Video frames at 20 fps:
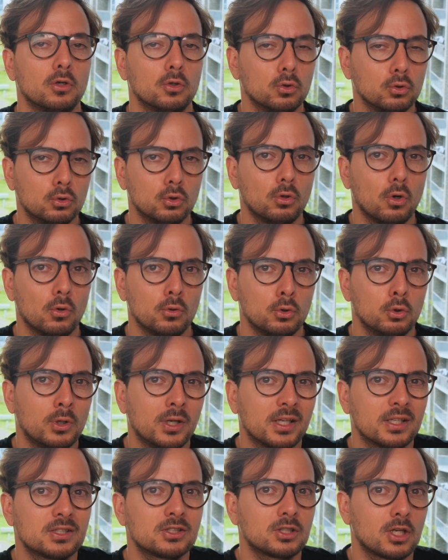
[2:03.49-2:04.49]
good to go. You
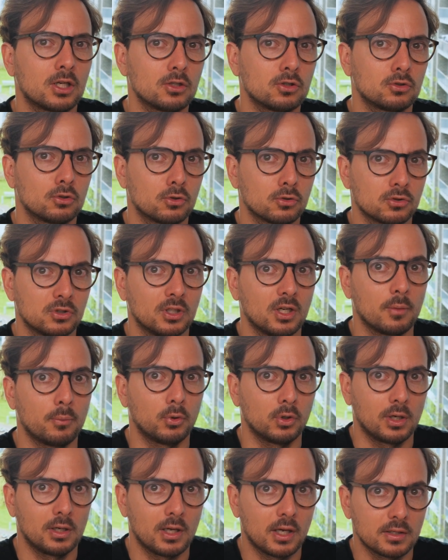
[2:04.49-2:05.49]
can exchange your
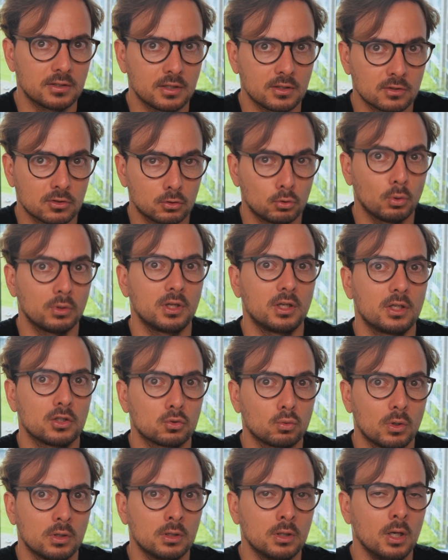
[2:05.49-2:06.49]
Singaporean license to a
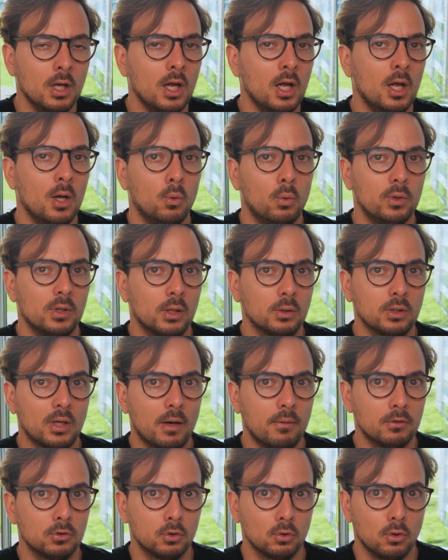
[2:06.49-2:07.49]
Danish one without
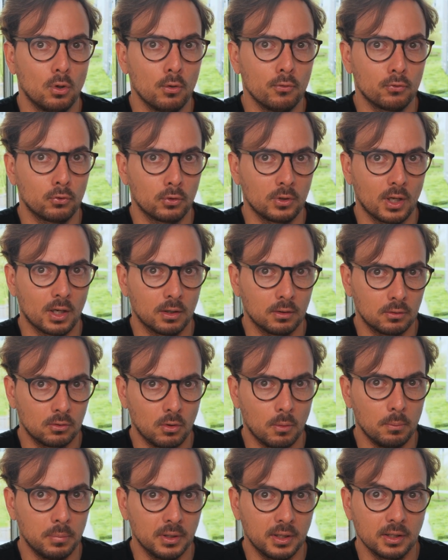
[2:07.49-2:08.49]
having to go through the
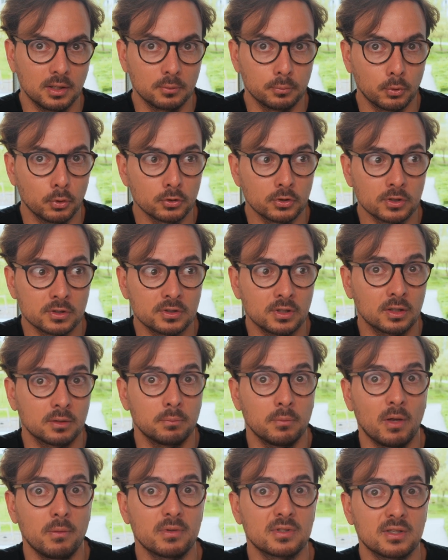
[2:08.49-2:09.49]
complicated process that
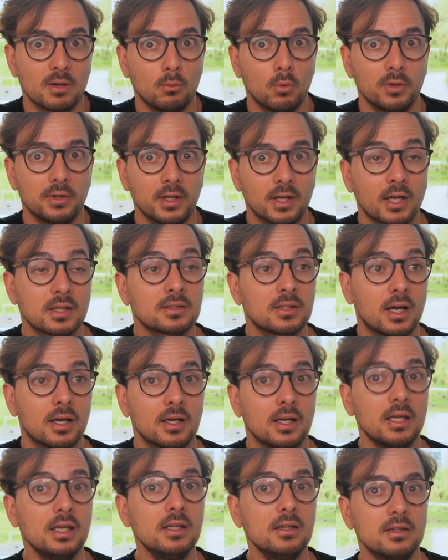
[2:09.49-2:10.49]
maybe someone that has an
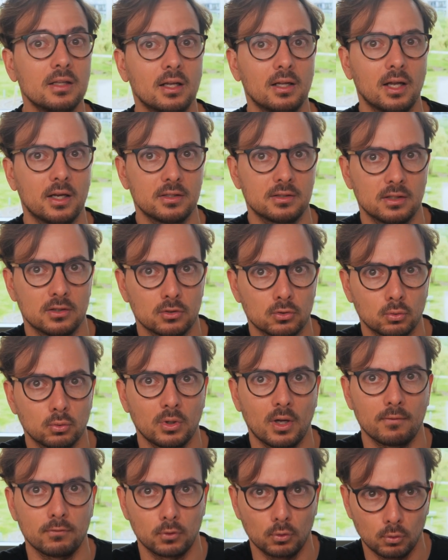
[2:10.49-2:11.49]
Indian license would
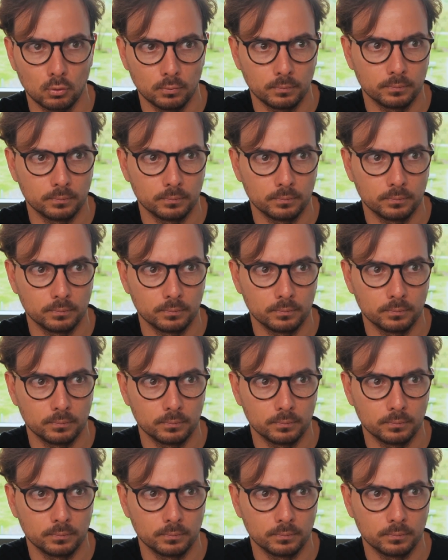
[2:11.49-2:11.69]
have to do.